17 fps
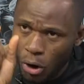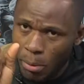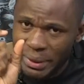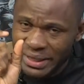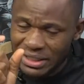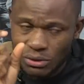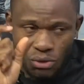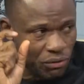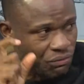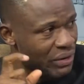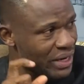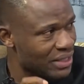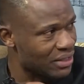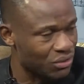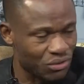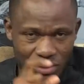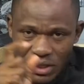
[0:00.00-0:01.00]
no commit
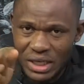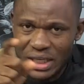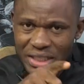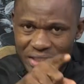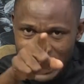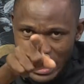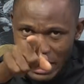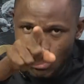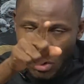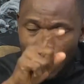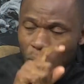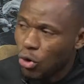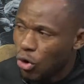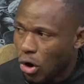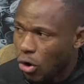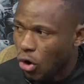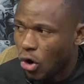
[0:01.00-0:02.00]
offense no say do
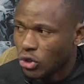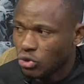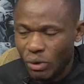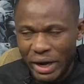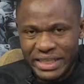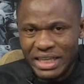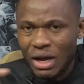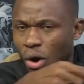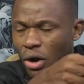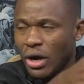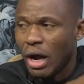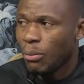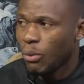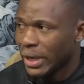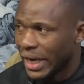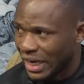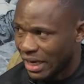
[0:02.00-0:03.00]
mo court anya one
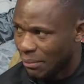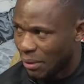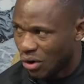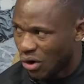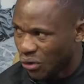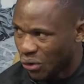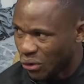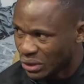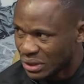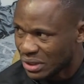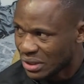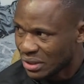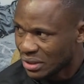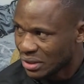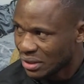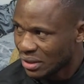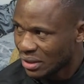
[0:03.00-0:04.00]
abu na dey be
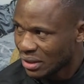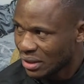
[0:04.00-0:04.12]
court